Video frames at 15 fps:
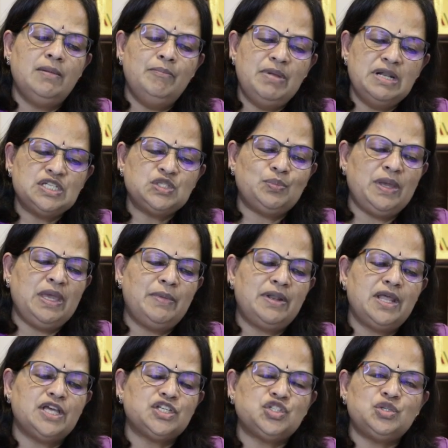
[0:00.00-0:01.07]
bills
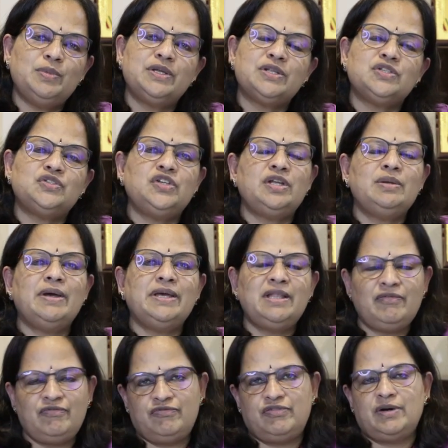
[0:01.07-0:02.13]
payment has to be received by the
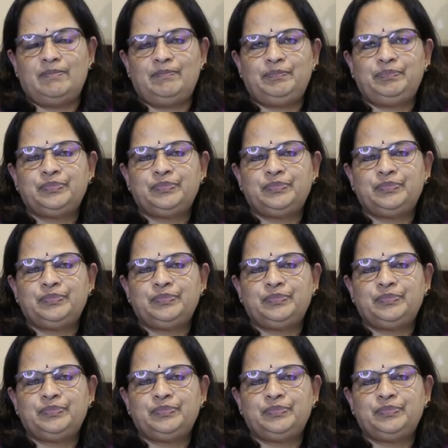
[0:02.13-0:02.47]
firm.